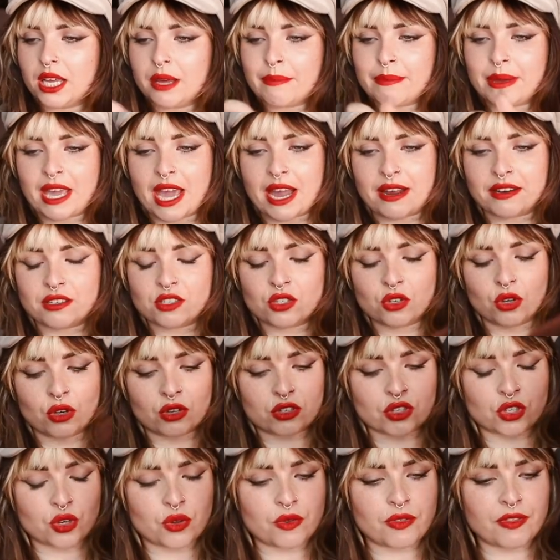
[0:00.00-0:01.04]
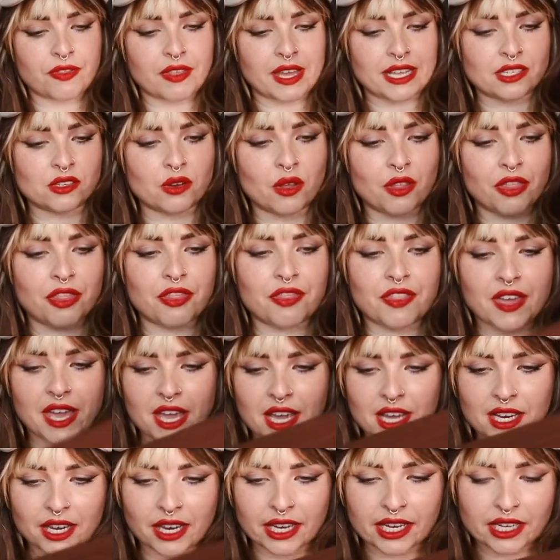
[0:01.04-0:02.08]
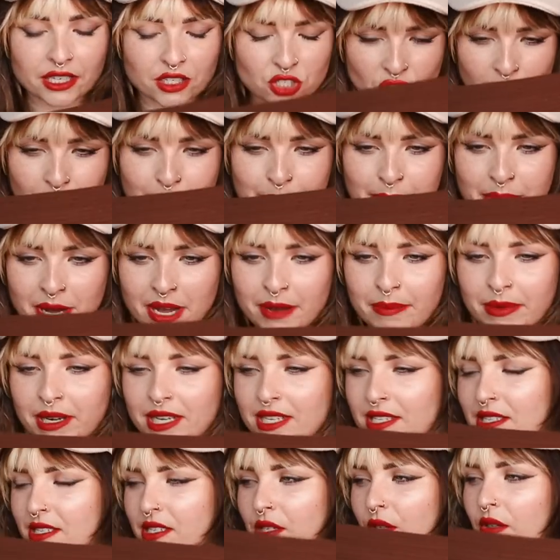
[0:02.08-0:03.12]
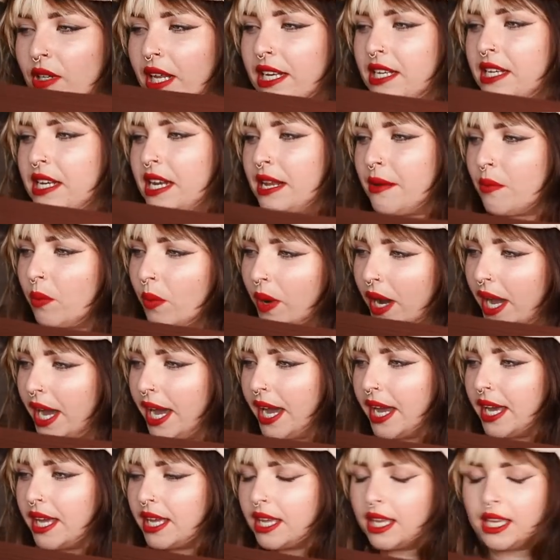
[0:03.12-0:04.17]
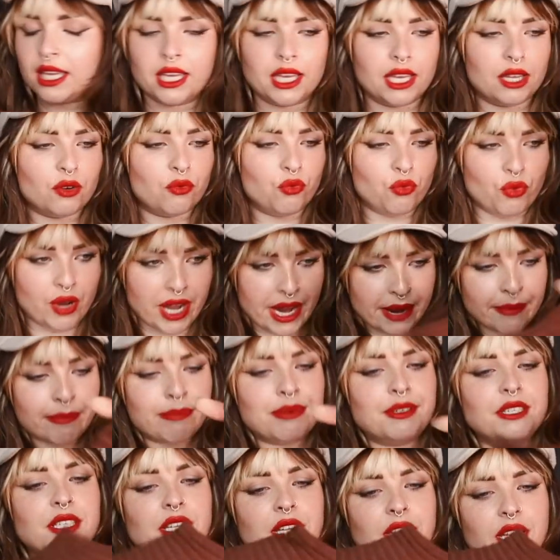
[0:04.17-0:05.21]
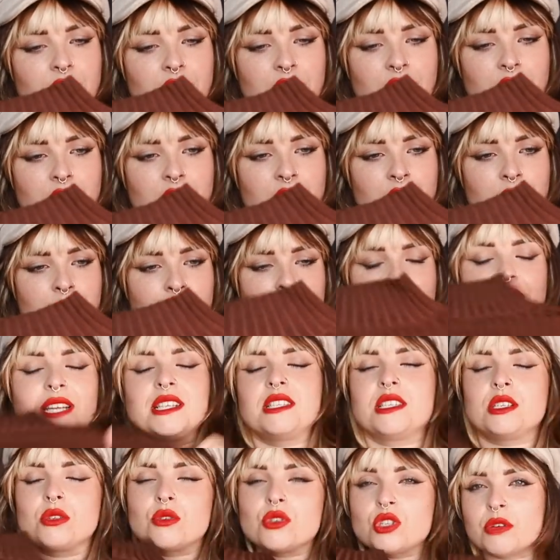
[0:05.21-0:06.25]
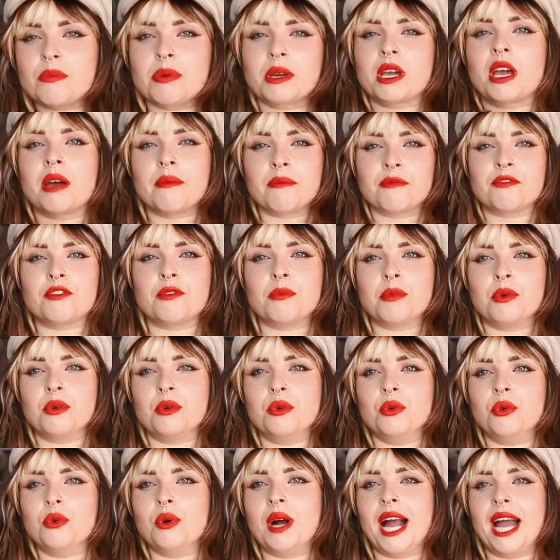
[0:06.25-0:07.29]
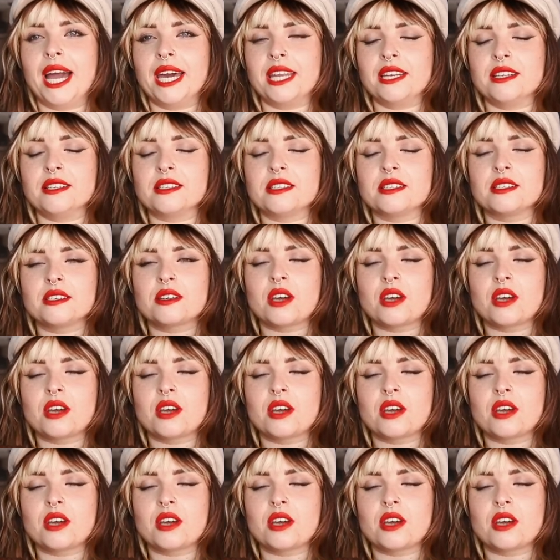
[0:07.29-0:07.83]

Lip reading: But yeah, it's not thick like a jumper, but it's still like knitwear, ribbed, but it's still super comfortable and